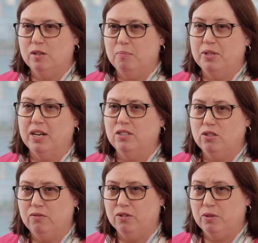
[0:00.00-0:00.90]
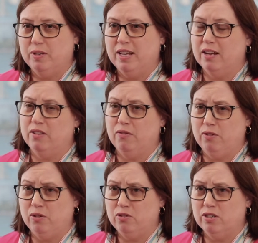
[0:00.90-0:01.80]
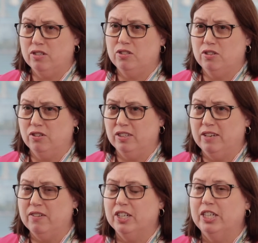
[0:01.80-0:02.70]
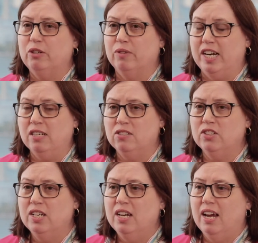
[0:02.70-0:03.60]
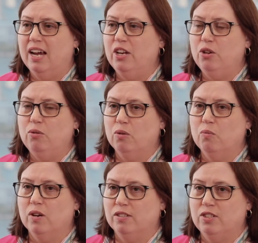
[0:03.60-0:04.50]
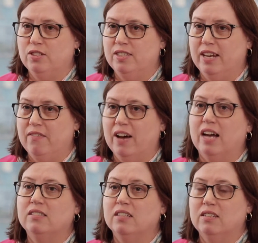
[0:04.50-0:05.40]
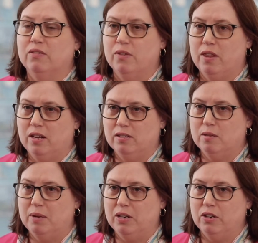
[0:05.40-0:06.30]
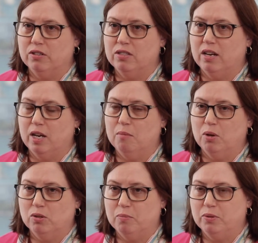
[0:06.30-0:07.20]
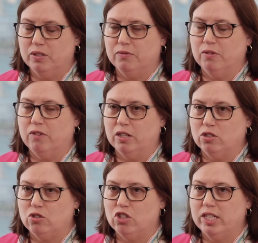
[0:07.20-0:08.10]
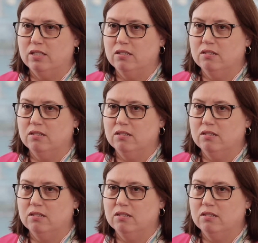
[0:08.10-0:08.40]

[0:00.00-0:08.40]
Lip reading: the potential for doing that in the future is certainly very great, and you don't want to say vastly different things about your study in multiple different registries.